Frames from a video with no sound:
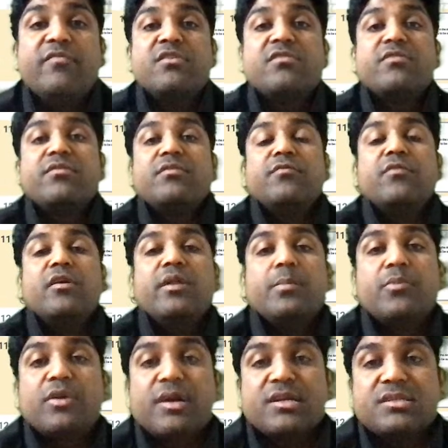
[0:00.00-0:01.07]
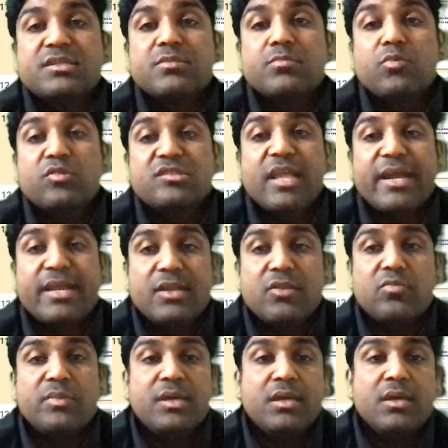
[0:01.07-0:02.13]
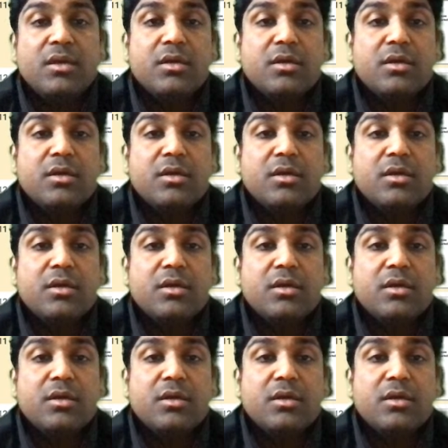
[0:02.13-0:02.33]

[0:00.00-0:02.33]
Which one of the following products is most likely to be